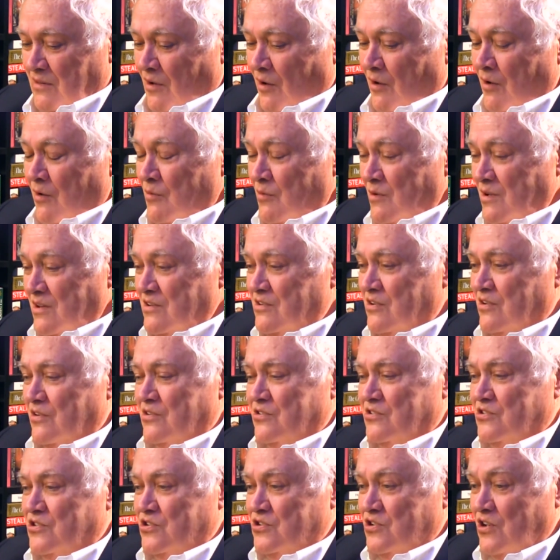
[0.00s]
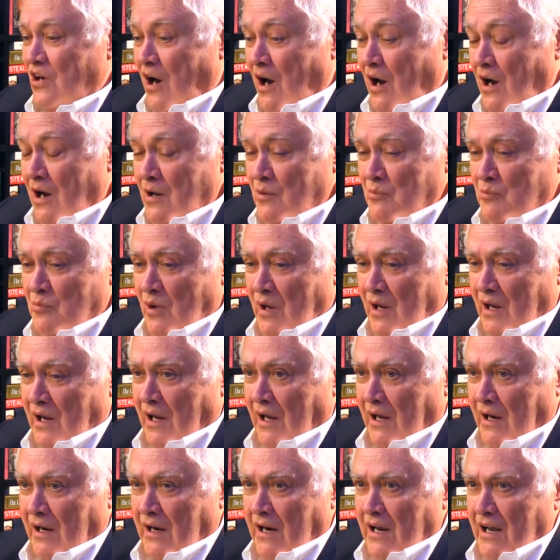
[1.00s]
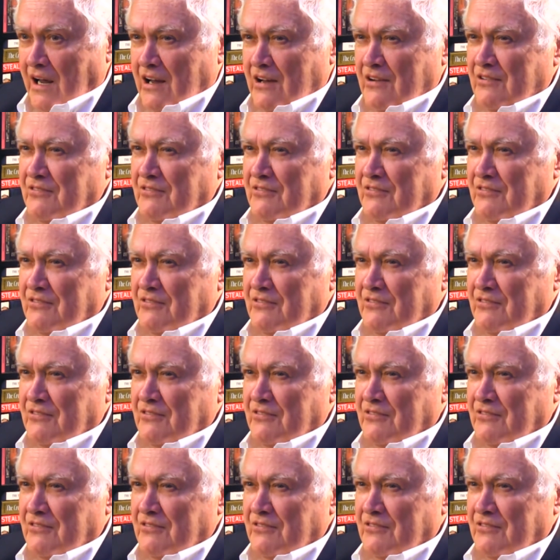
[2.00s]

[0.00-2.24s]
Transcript: Darwin's a shy man,